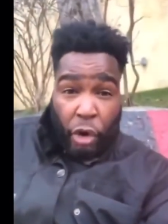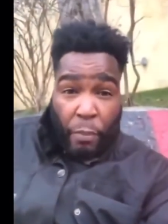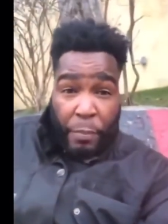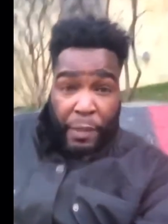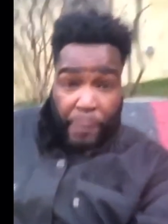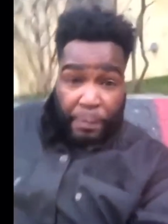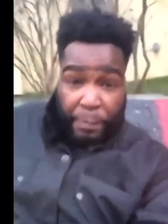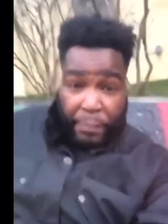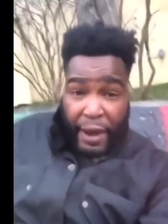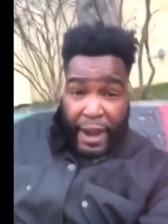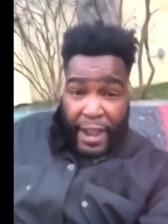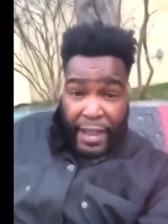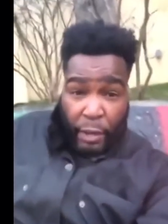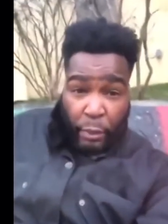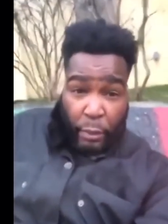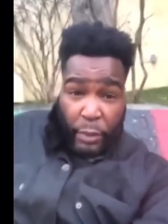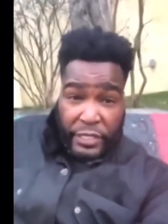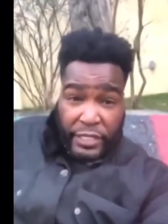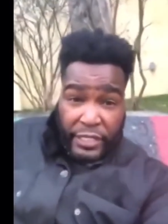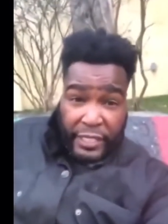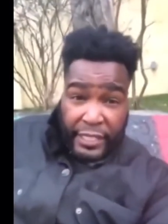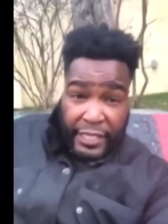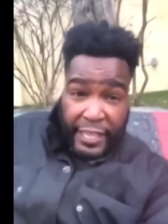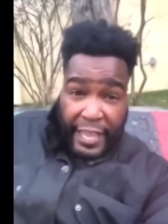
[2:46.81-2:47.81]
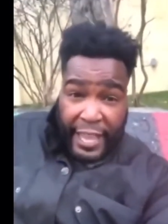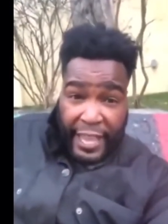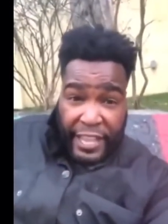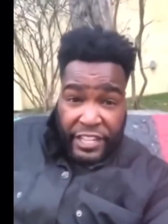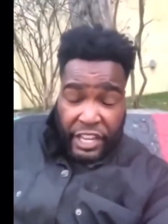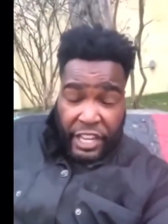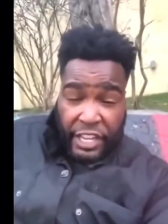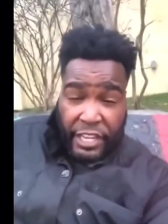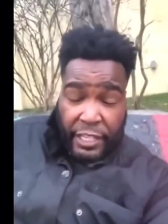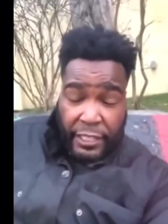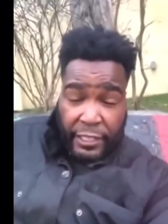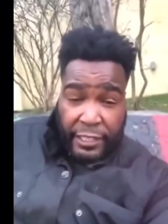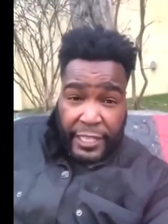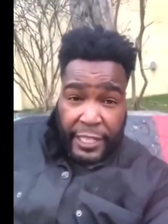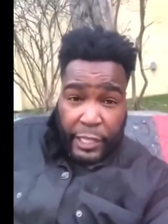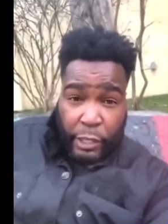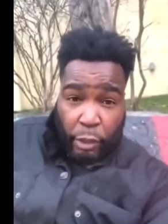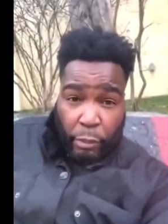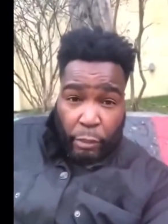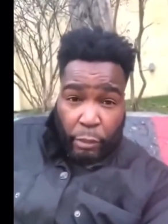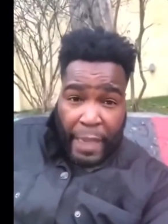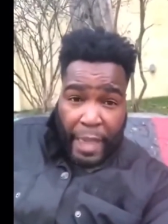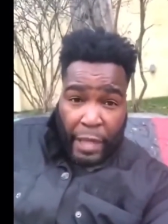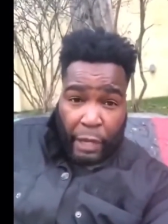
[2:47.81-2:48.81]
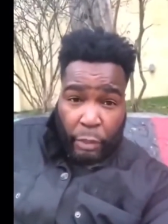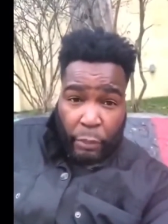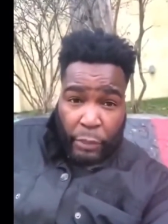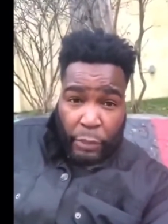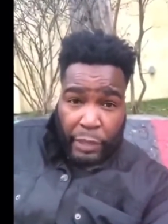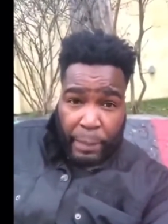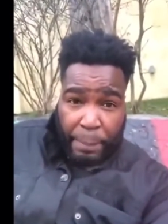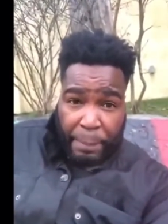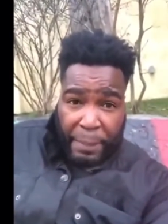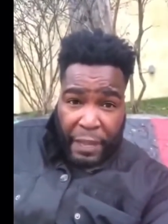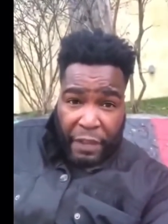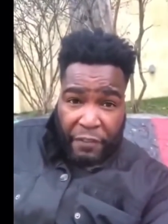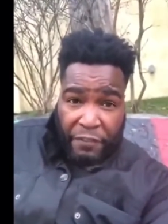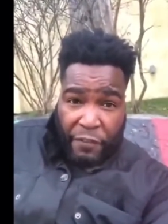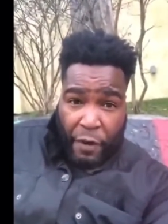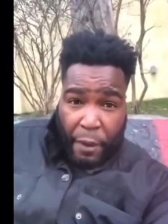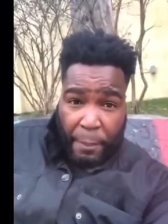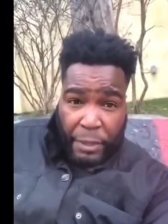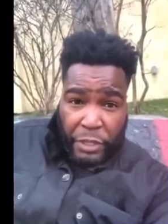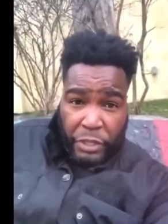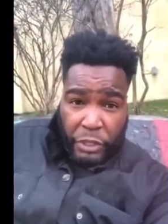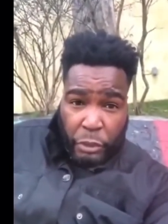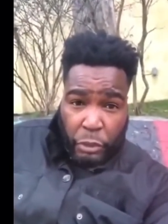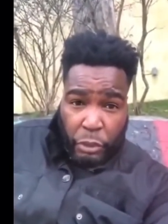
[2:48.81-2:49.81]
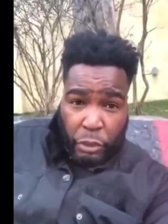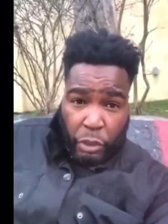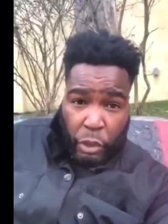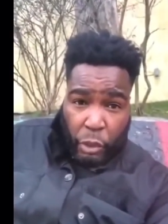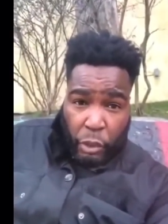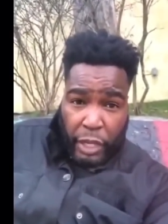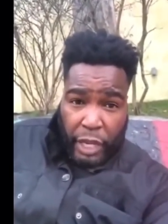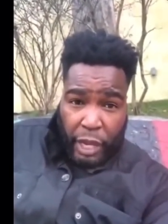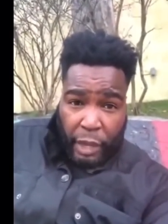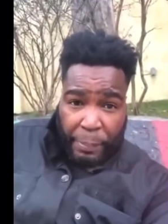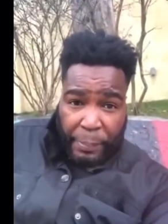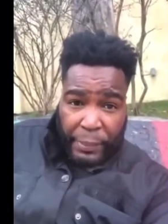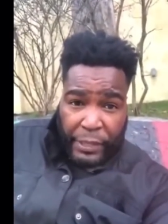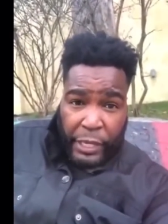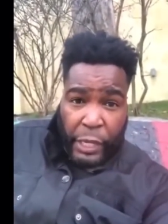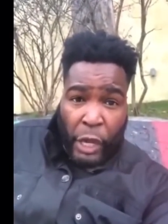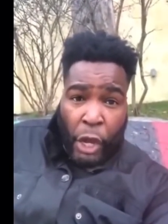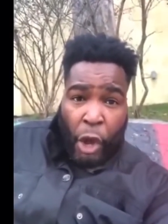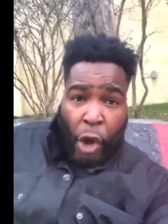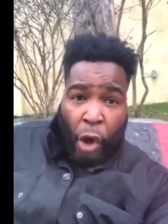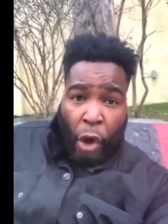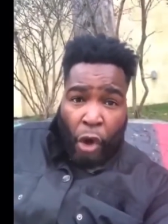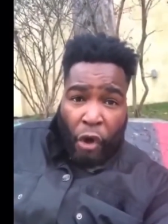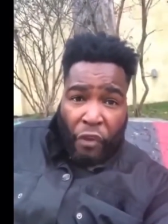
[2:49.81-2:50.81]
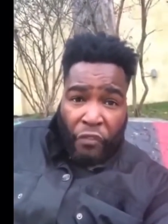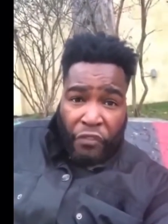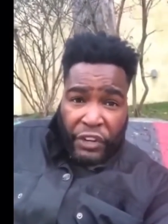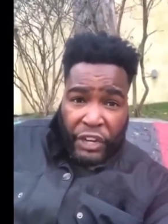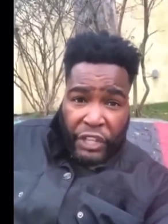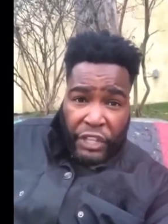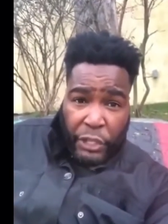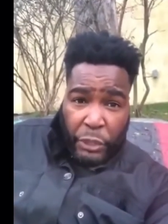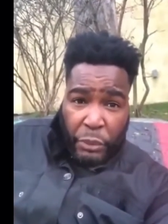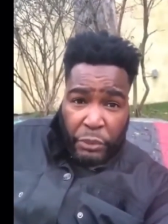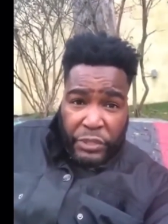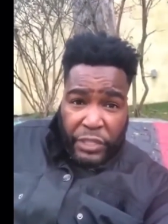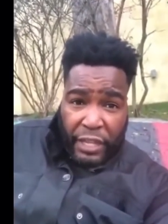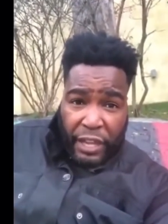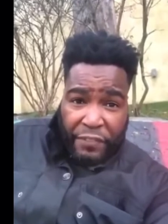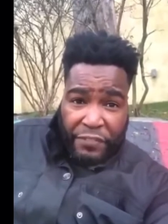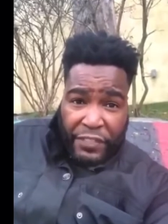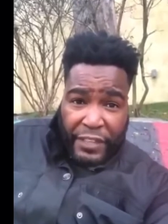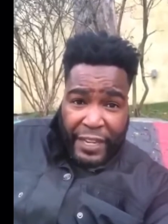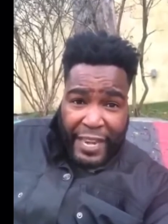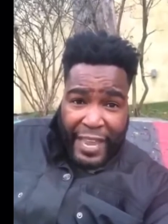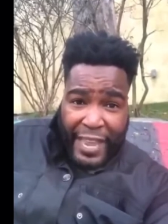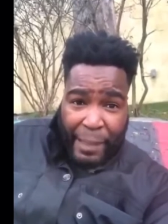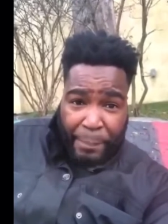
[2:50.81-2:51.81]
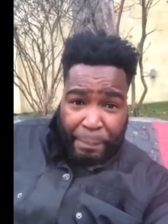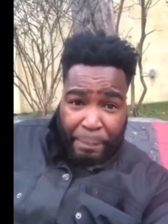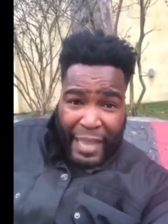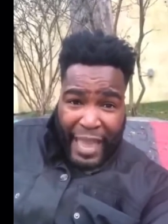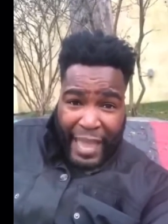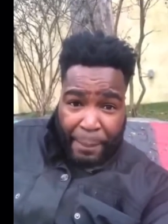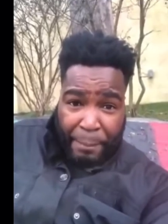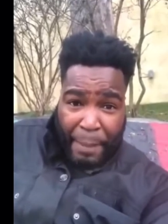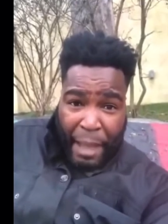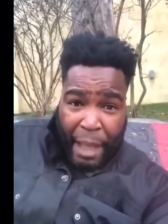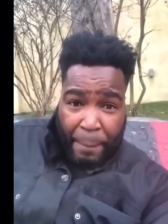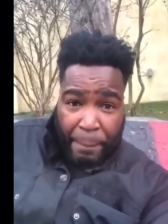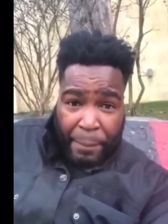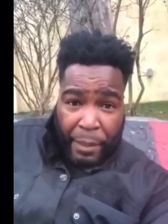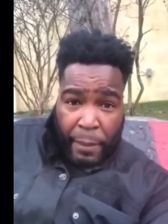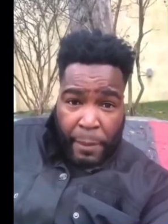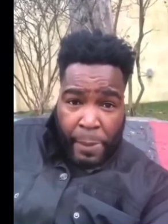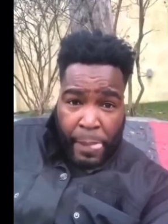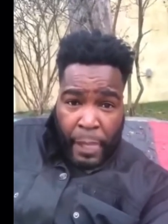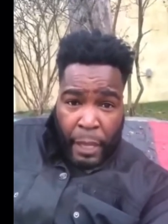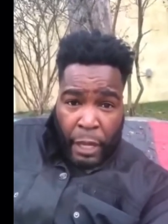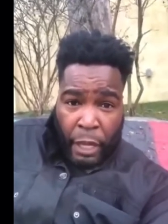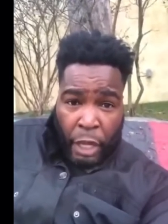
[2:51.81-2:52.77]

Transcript: Bryant was engaged in a legal battle with a big pharmaceutical company over the use of the name Black Mamba.